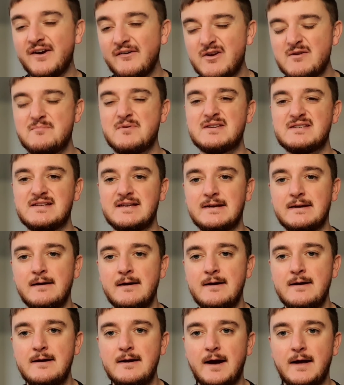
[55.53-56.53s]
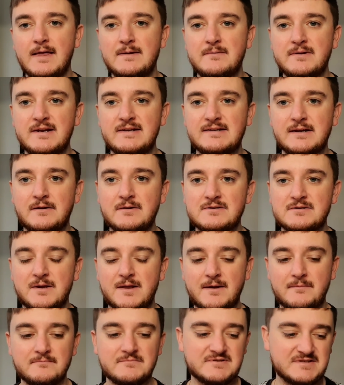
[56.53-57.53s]
Very busy at the minute down
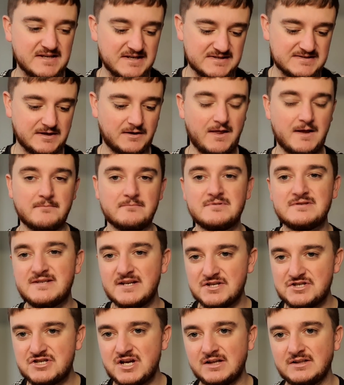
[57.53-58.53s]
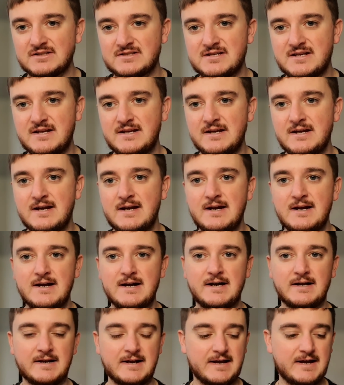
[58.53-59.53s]
Southampton, did Southampton, did Chelsea,
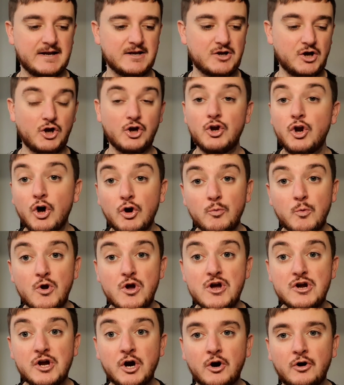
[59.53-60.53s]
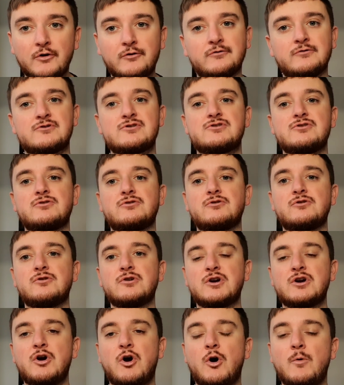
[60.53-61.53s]
and got a lot of work on,
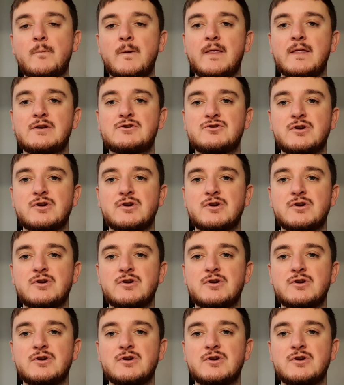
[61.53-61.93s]
so can't make the